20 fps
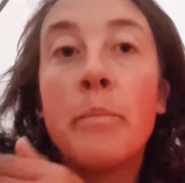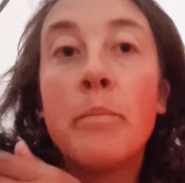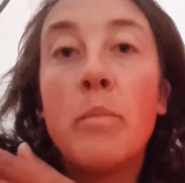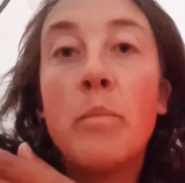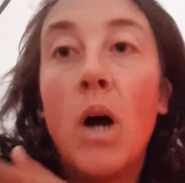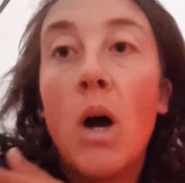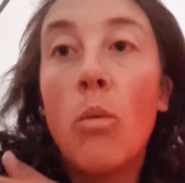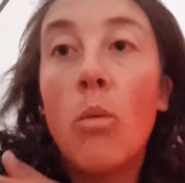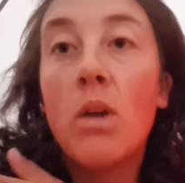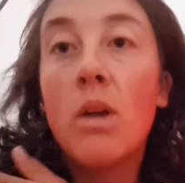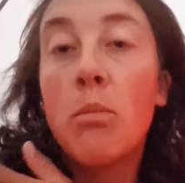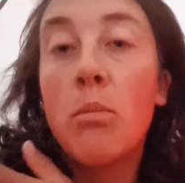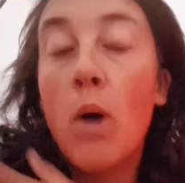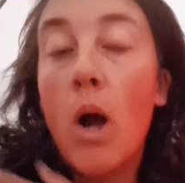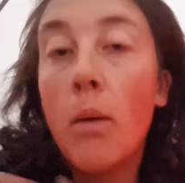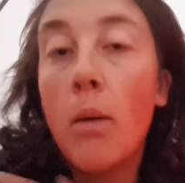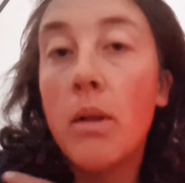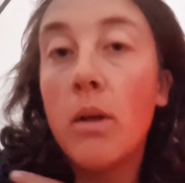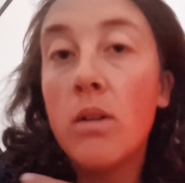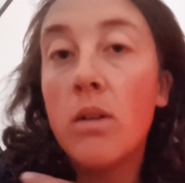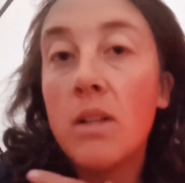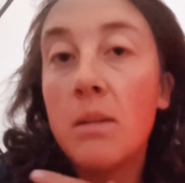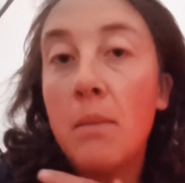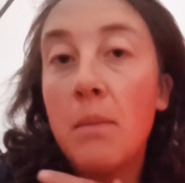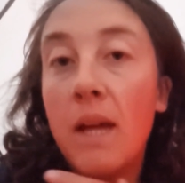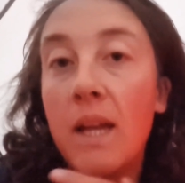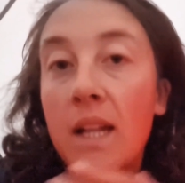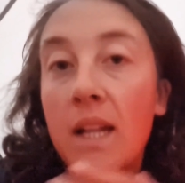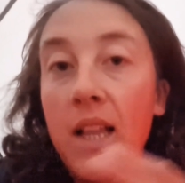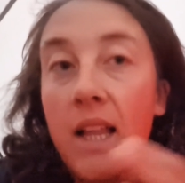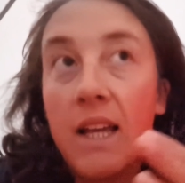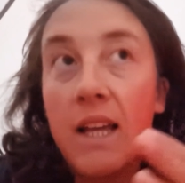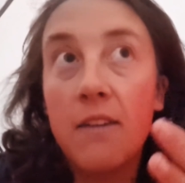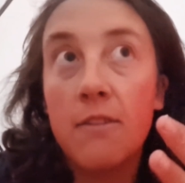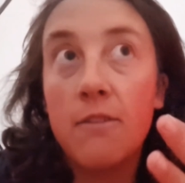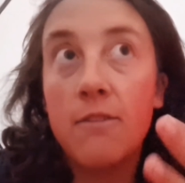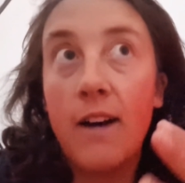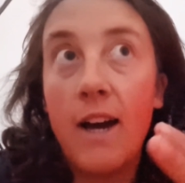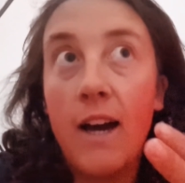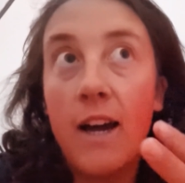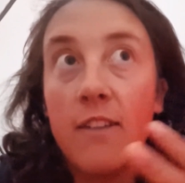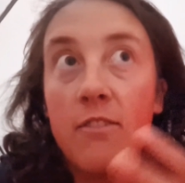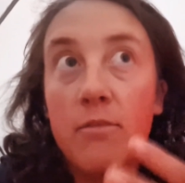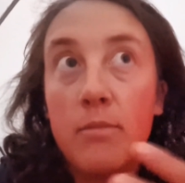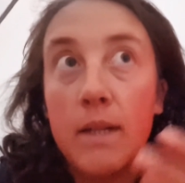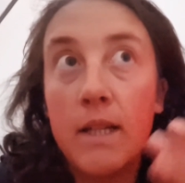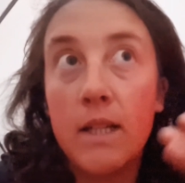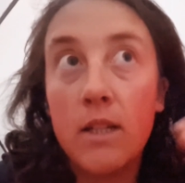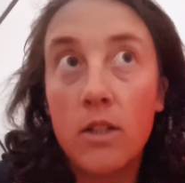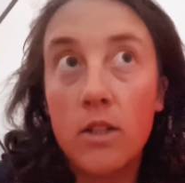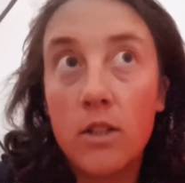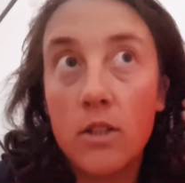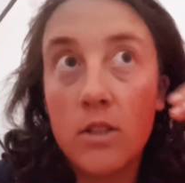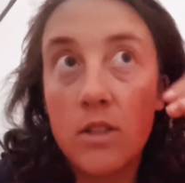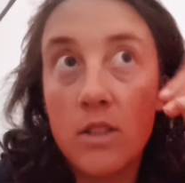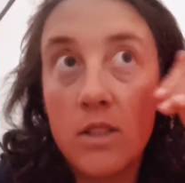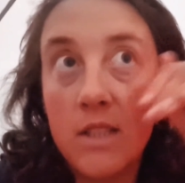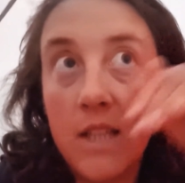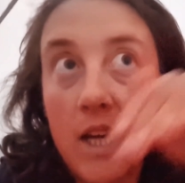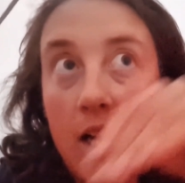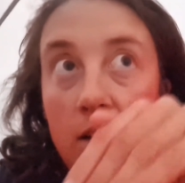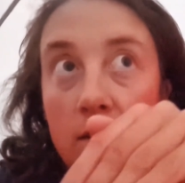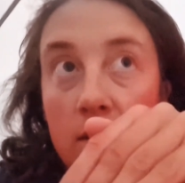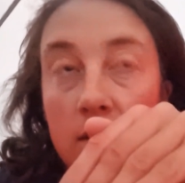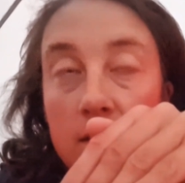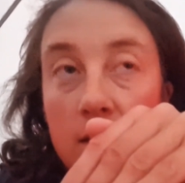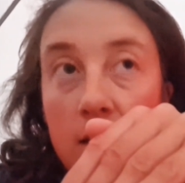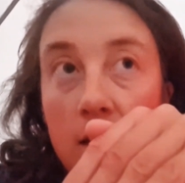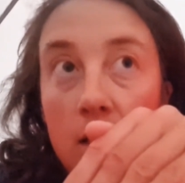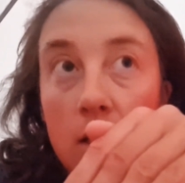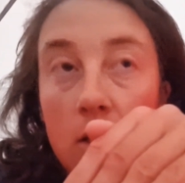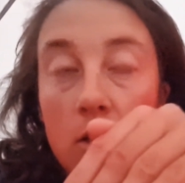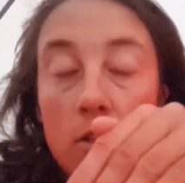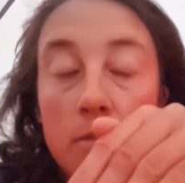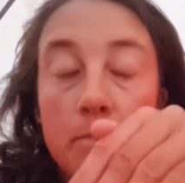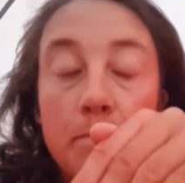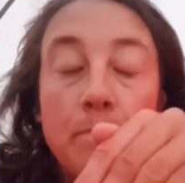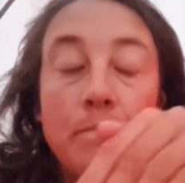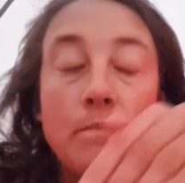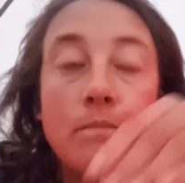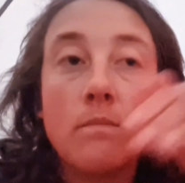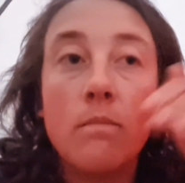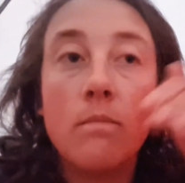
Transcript: But we probably only made it like 5 meters down this hill